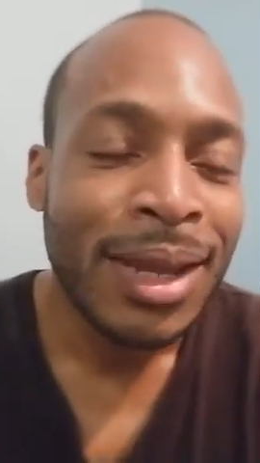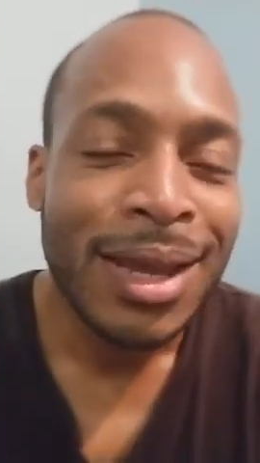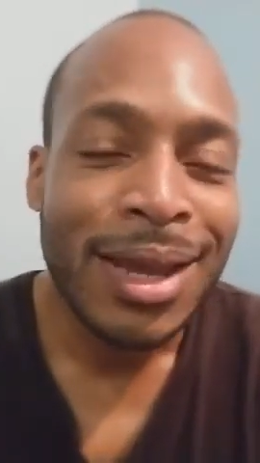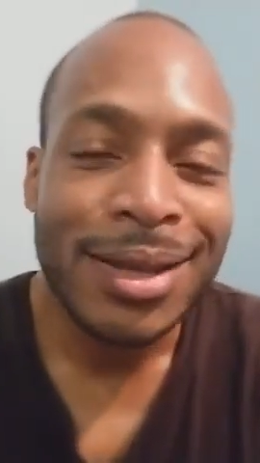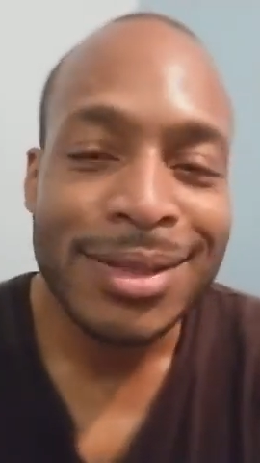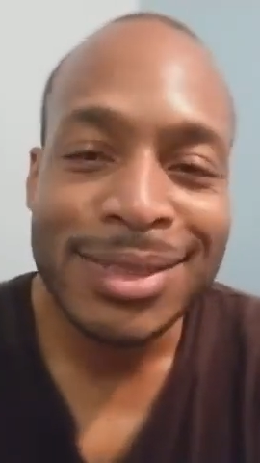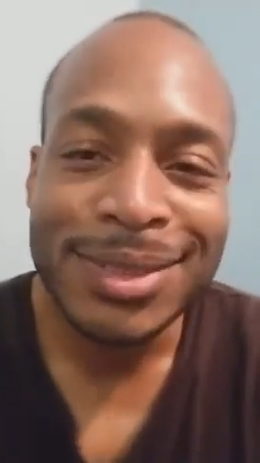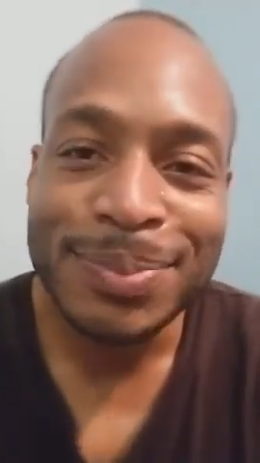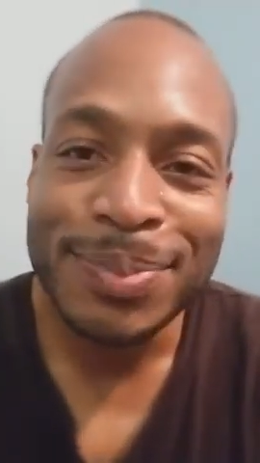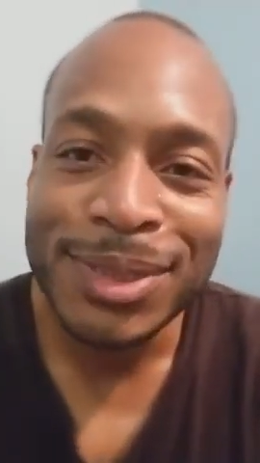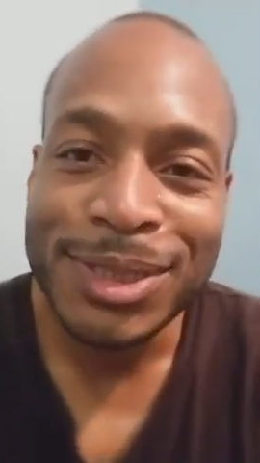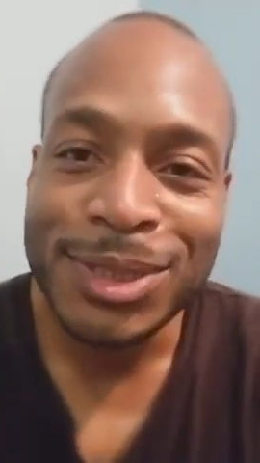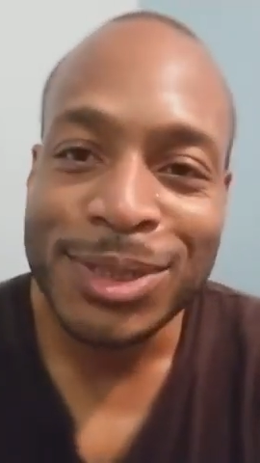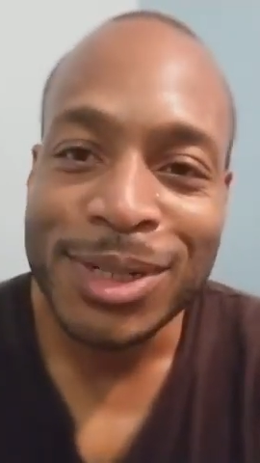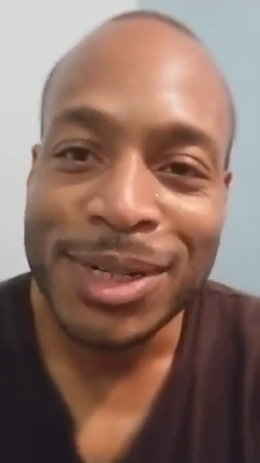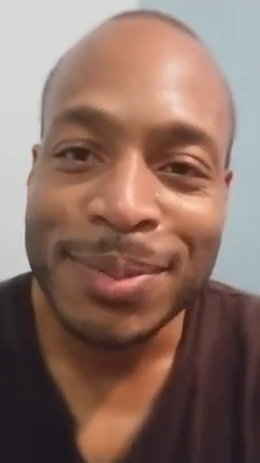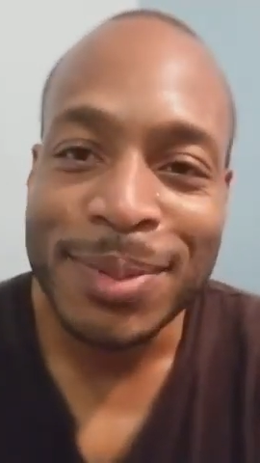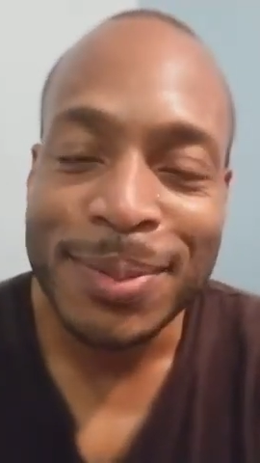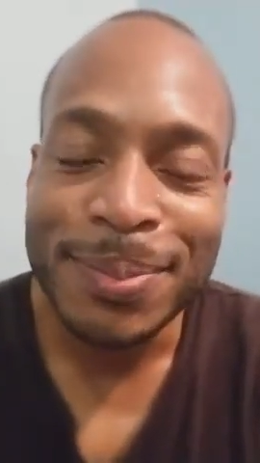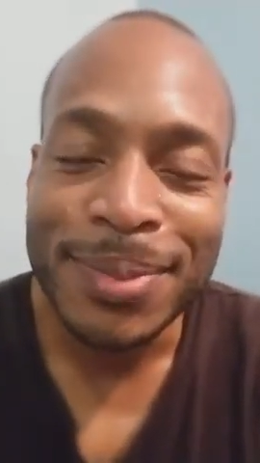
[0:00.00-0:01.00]
I'll just be sure
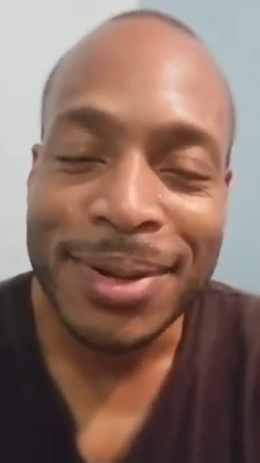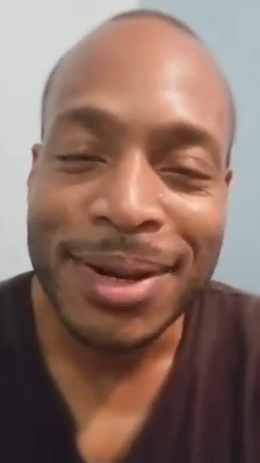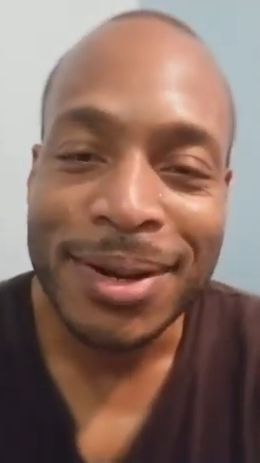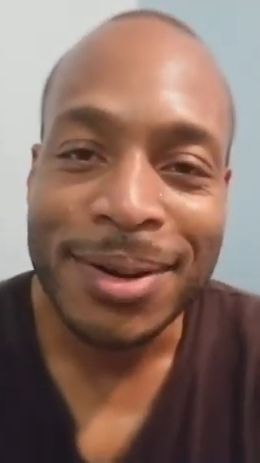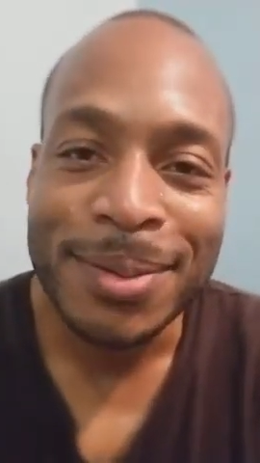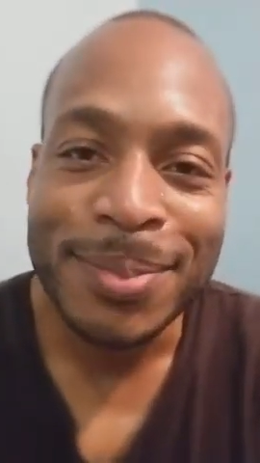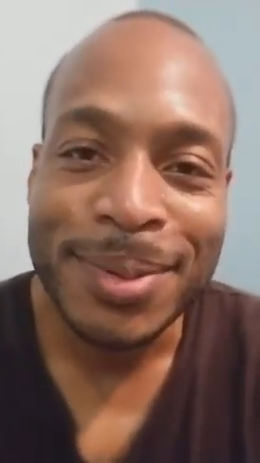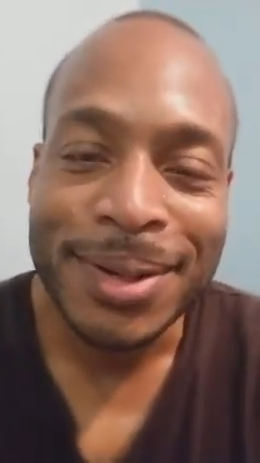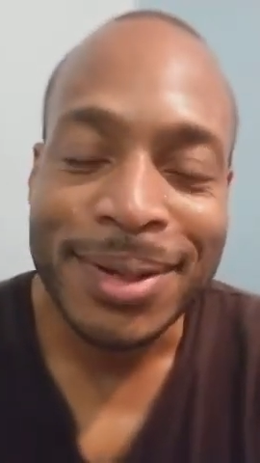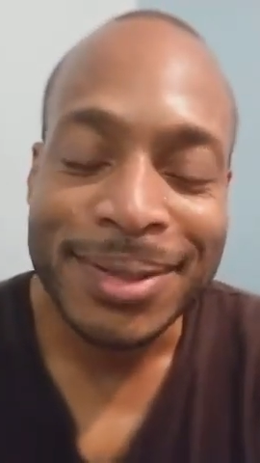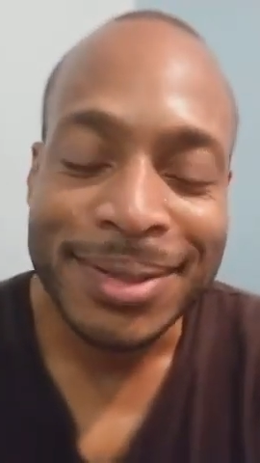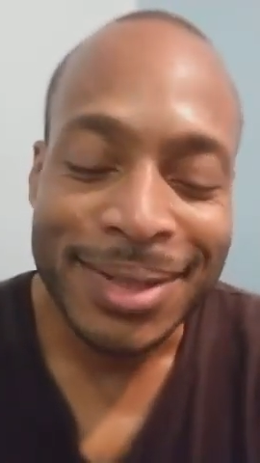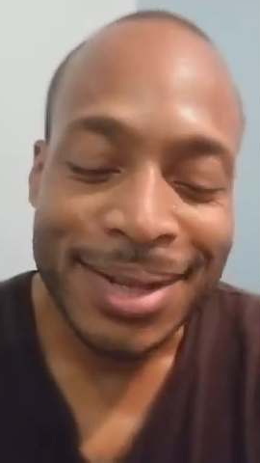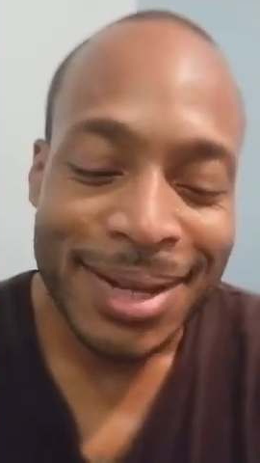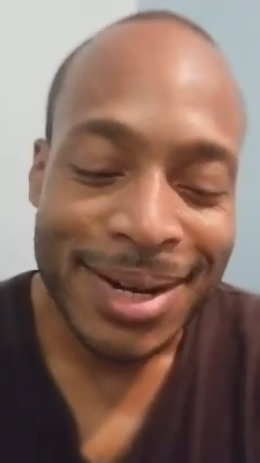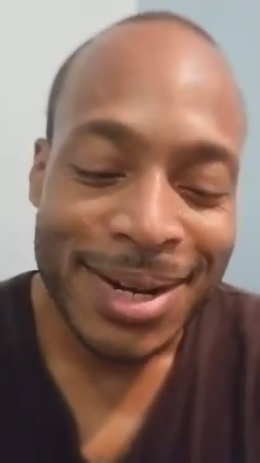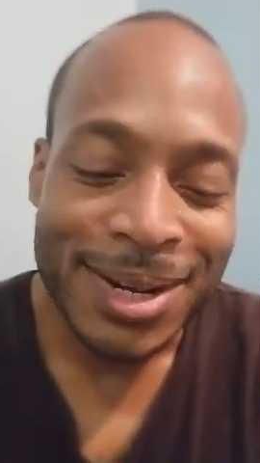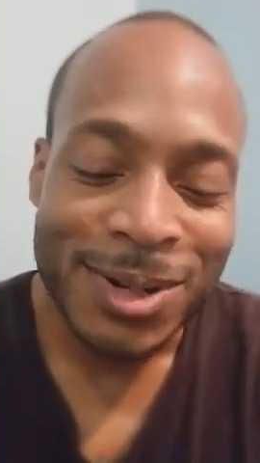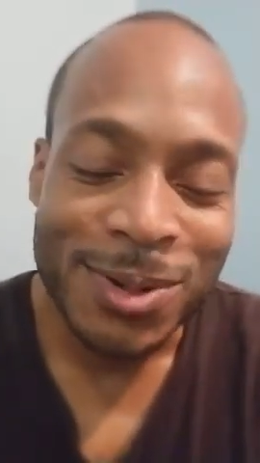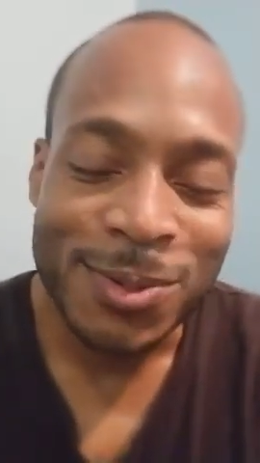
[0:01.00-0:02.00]
to be better about
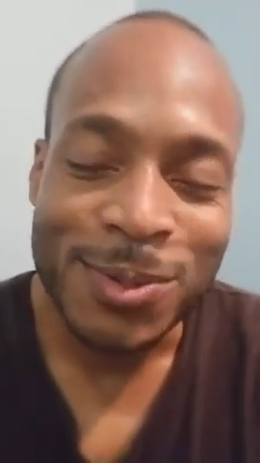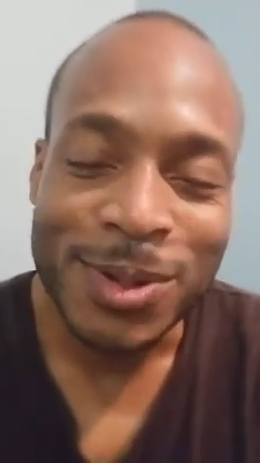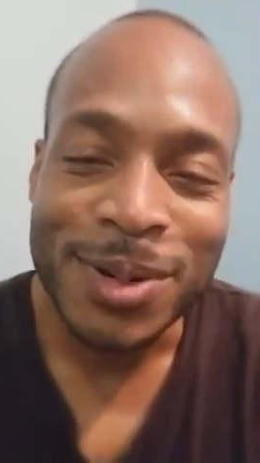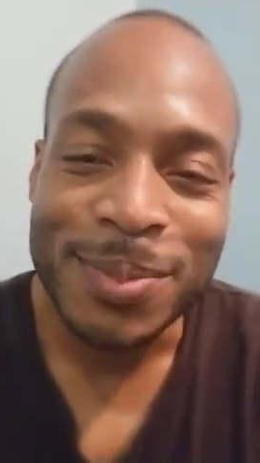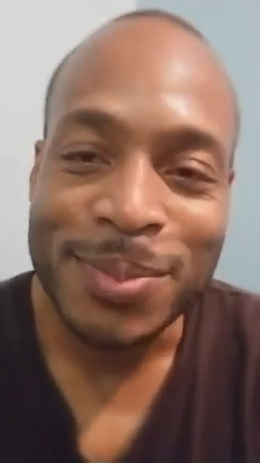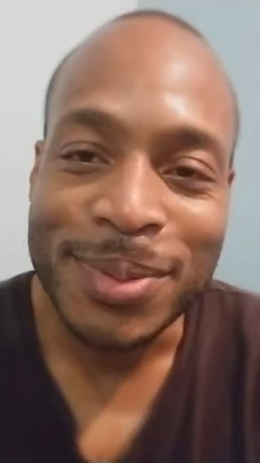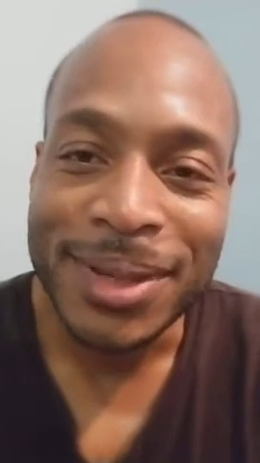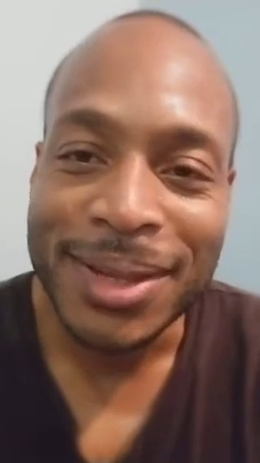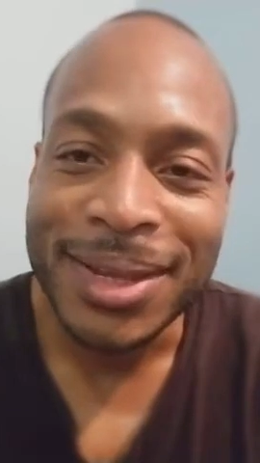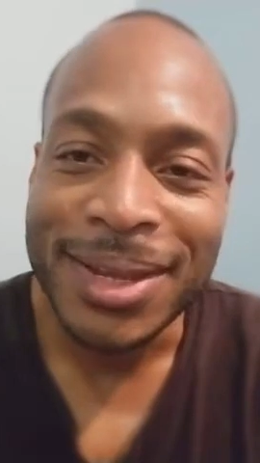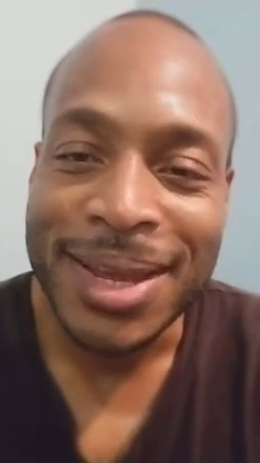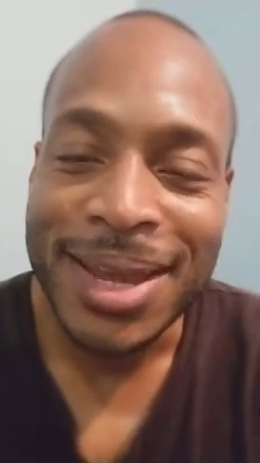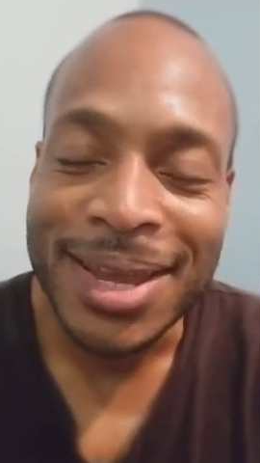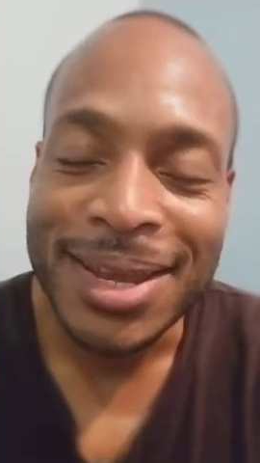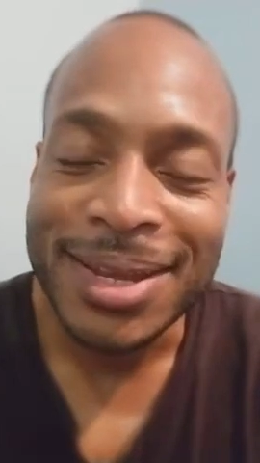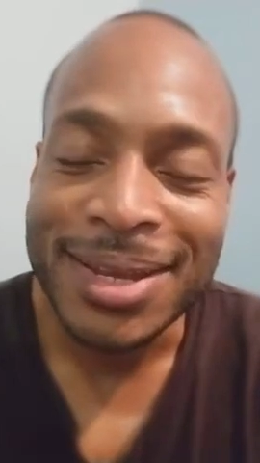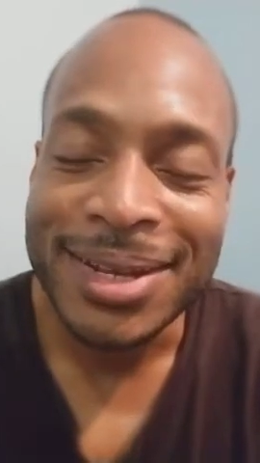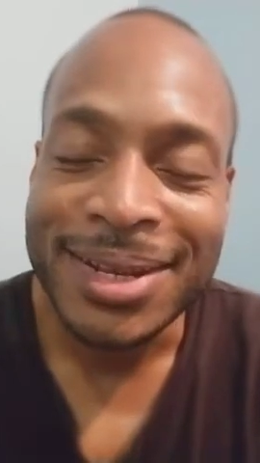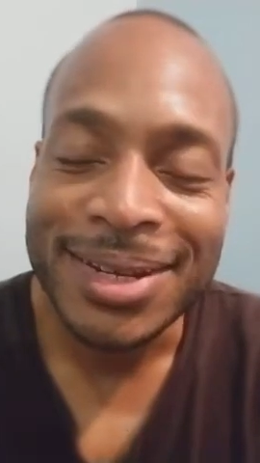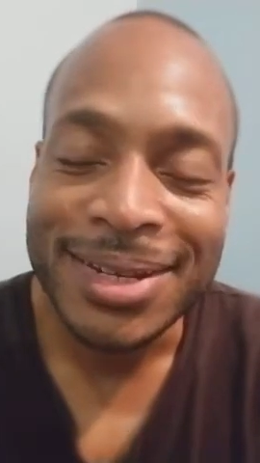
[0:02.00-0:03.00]
that. I don't want to be
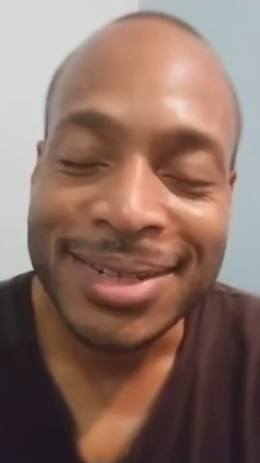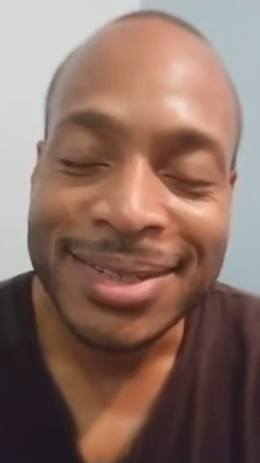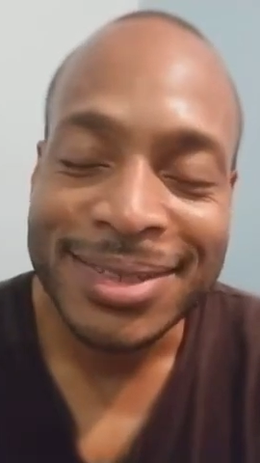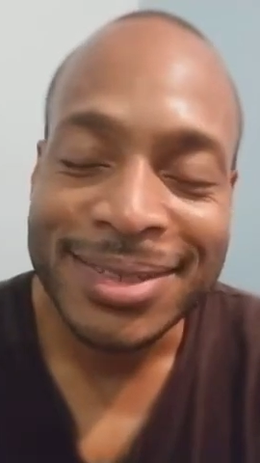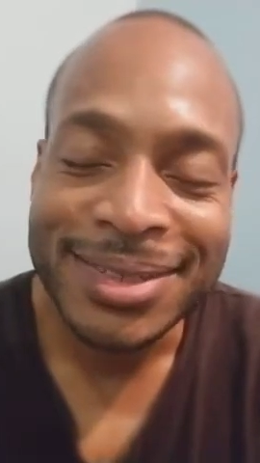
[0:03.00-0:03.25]
a uh,